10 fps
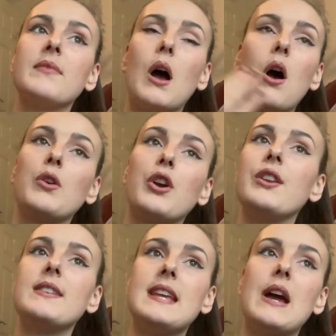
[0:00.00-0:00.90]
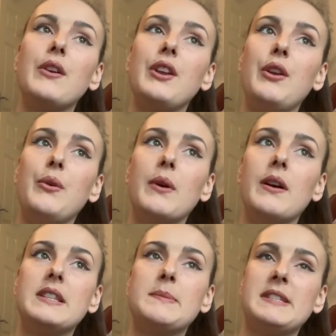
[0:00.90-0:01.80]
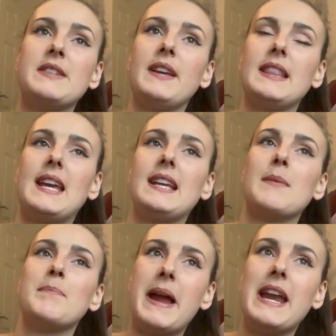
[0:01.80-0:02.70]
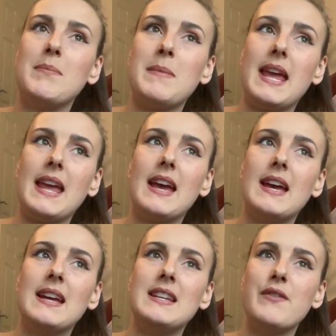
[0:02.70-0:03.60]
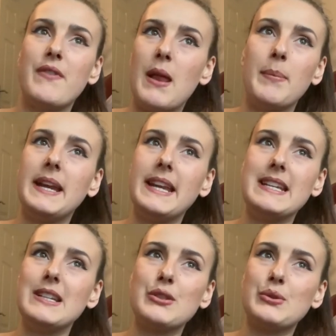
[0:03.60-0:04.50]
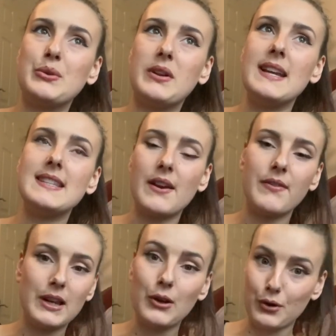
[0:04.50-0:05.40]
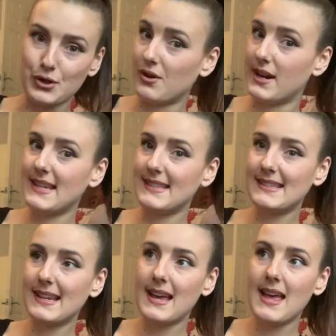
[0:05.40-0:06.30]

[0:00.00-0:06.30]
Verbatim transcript: I couldn't tell you a specific thing that made me develop an eating disorder. It's definitely not a choice.